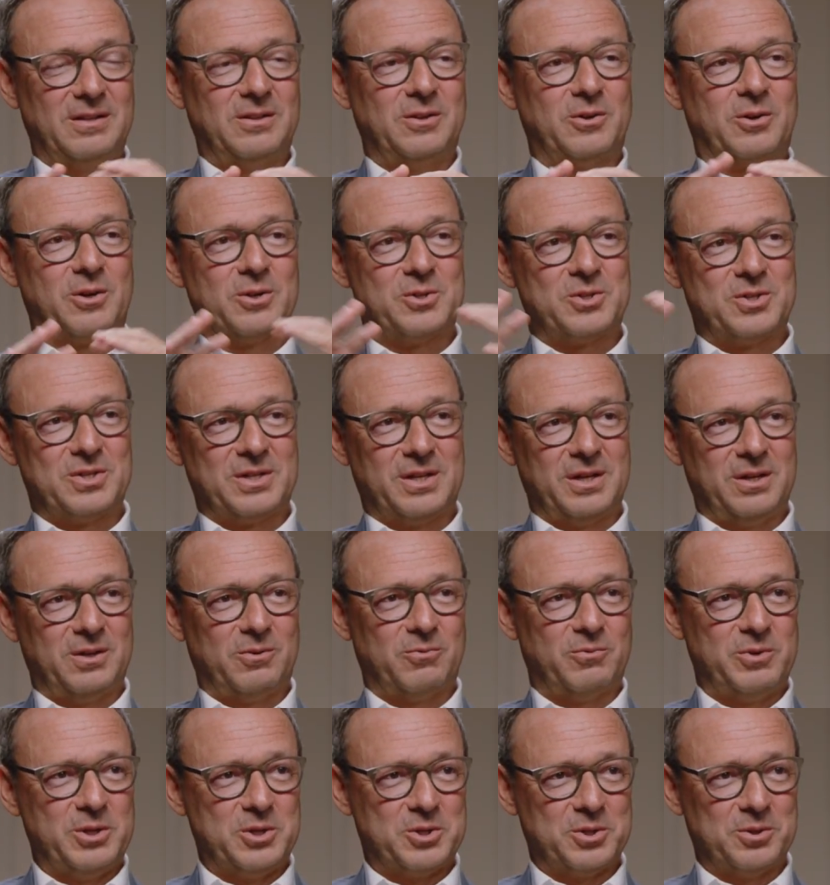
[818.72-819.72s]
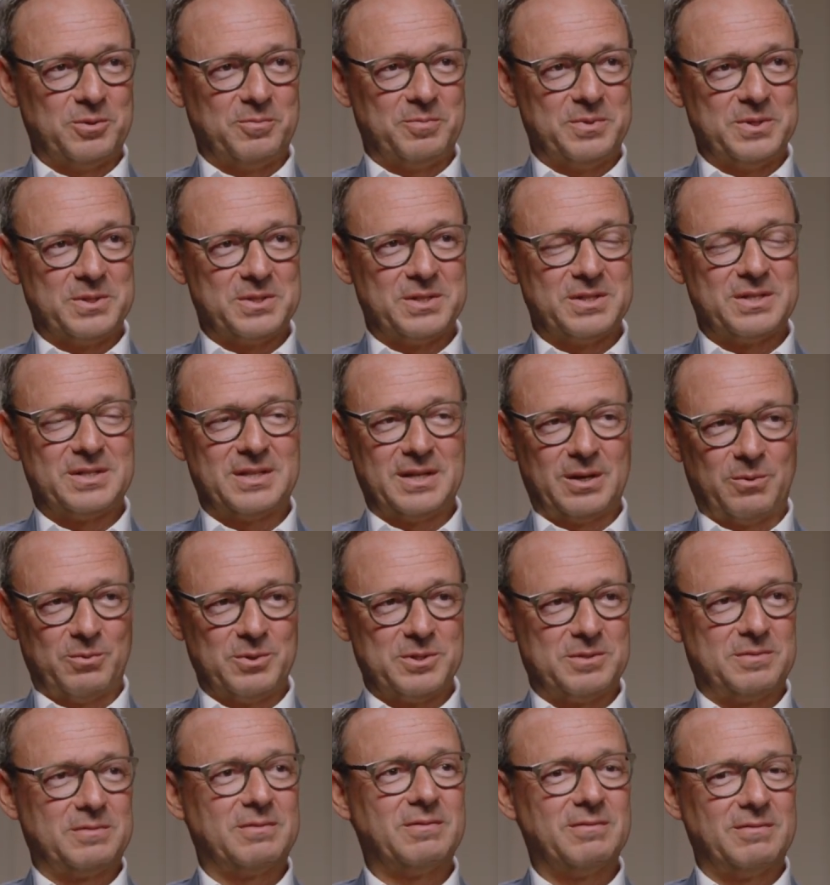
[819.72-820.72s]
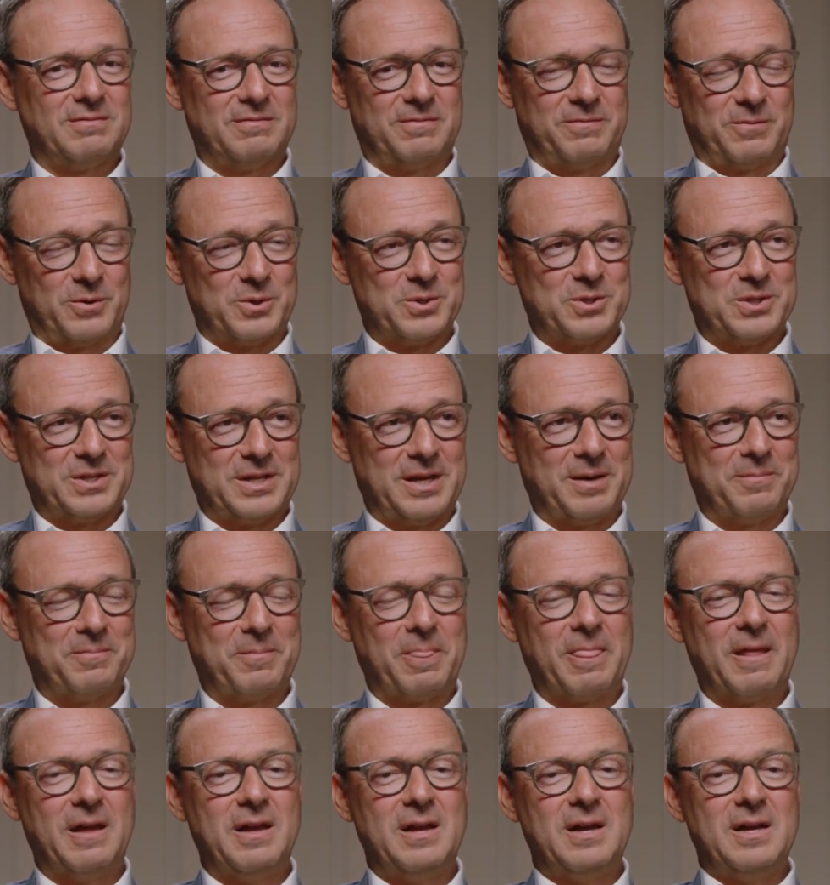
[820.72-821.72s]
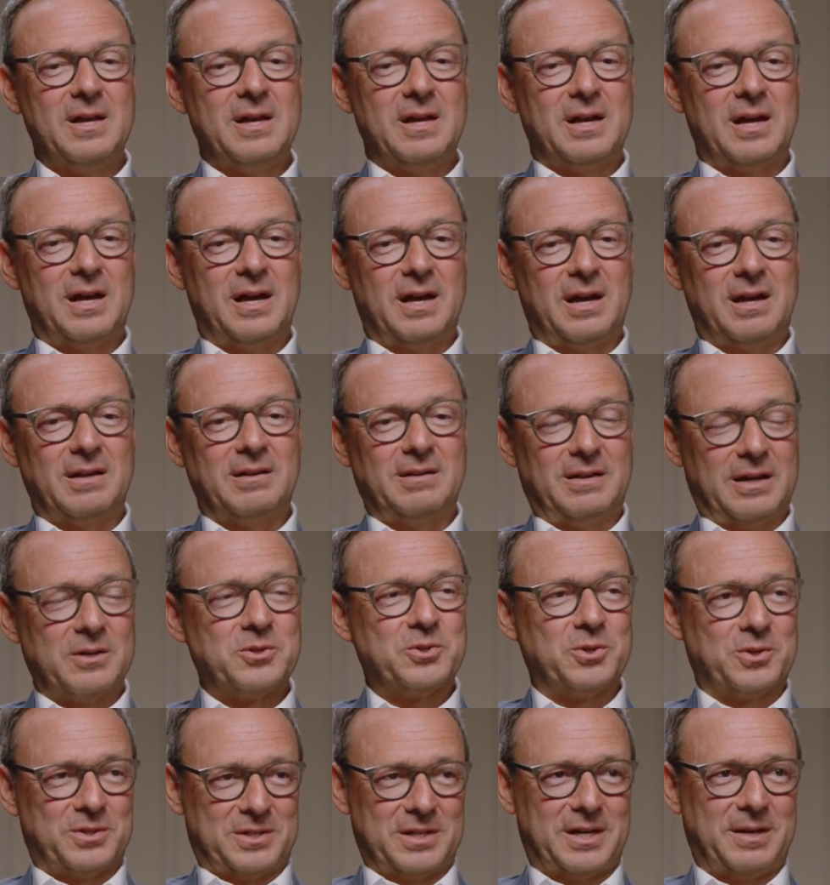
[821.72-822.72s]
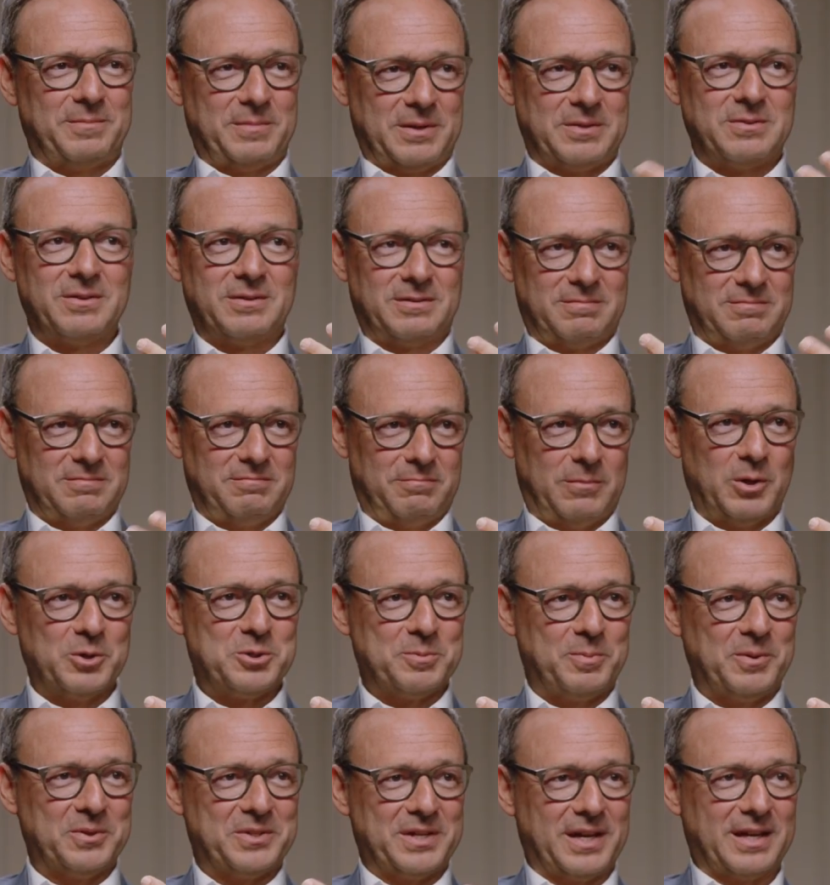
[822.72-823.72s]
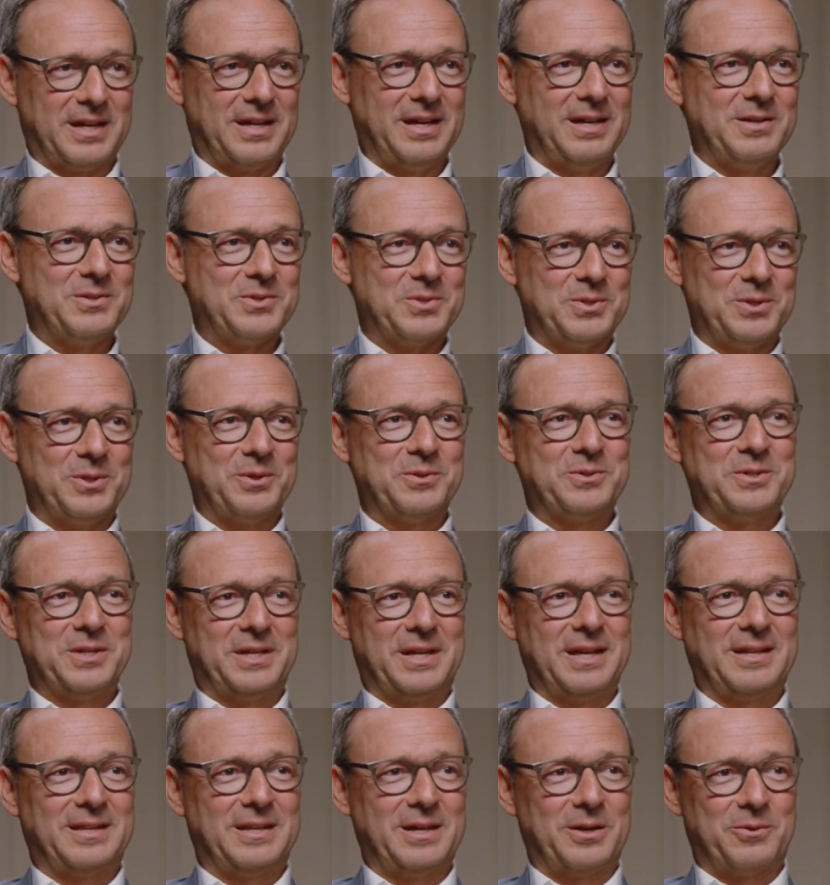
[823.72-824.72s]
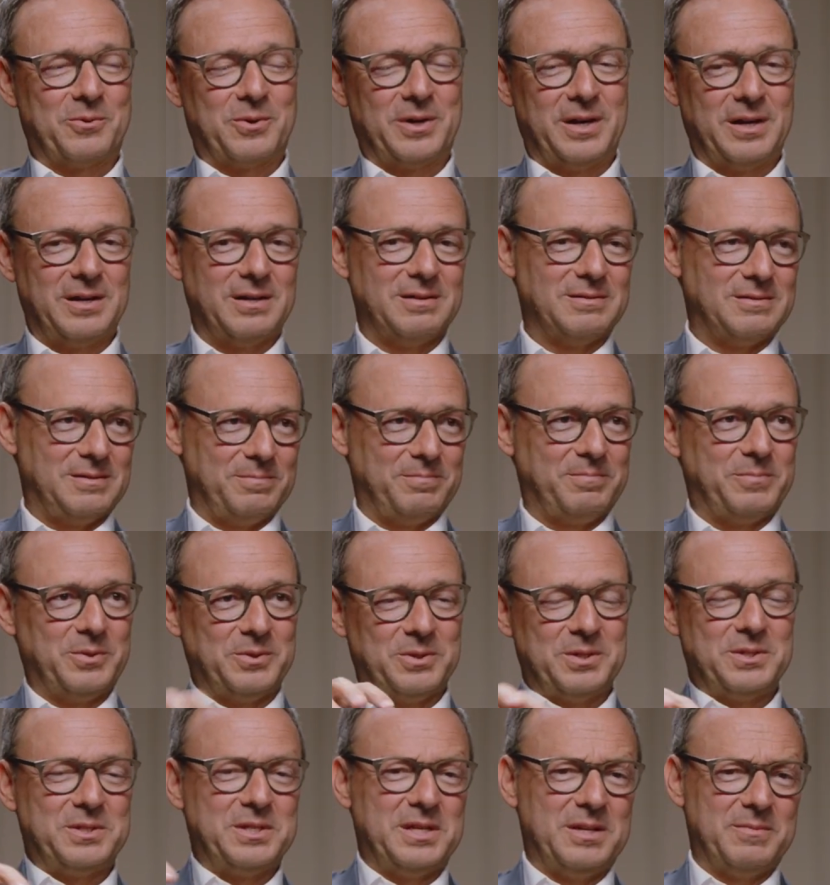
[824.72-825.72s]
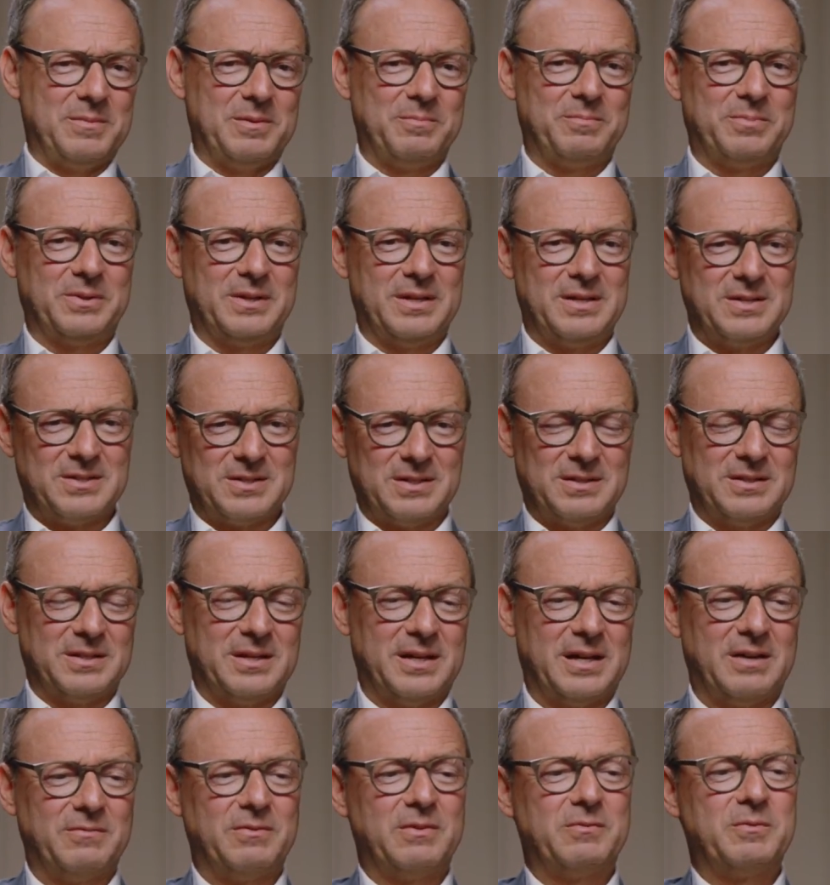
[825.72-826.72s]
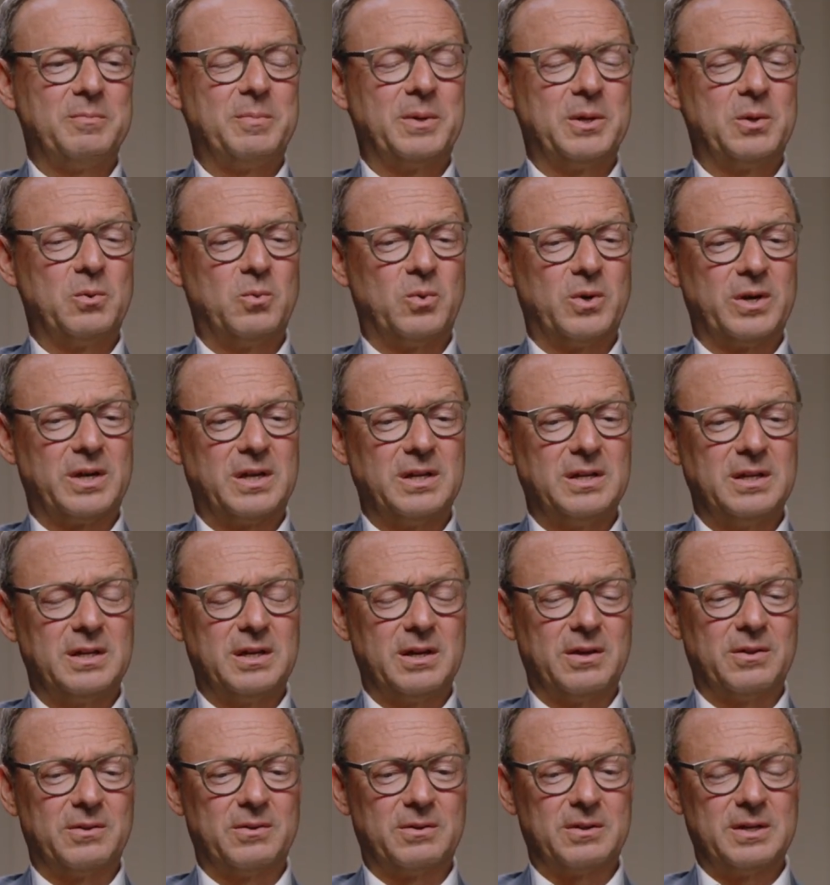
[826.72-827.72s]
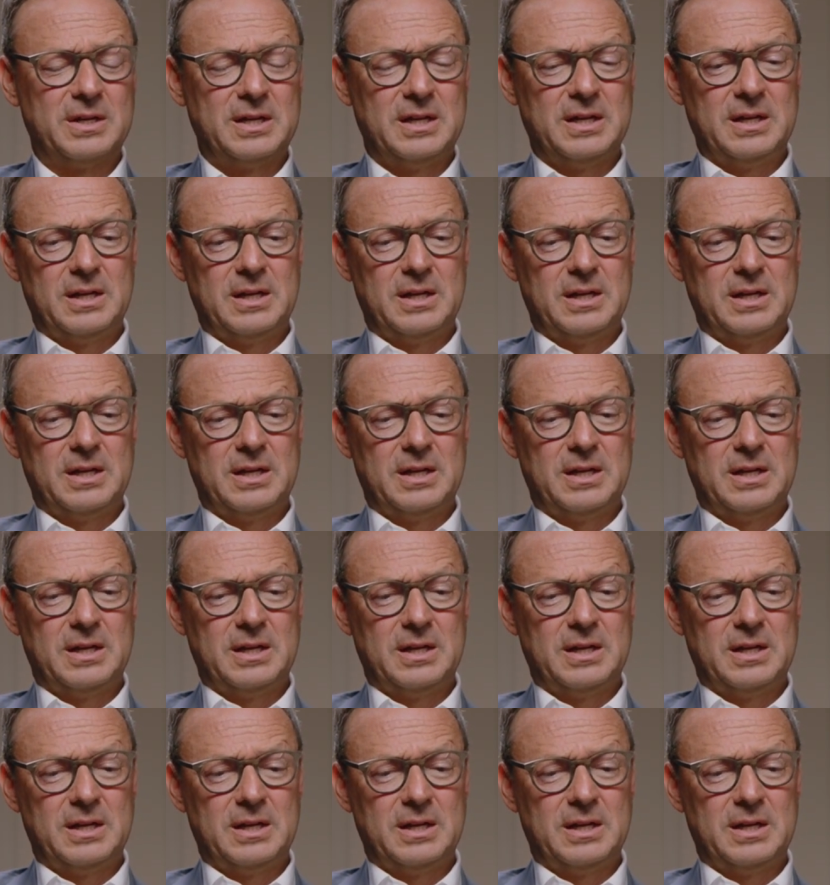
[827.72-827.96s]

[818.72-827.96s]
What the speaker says: large-scale regional business, that was the first step. And that took time. That took multiple decades, to get that right and to put the team in place and to have everybody working together,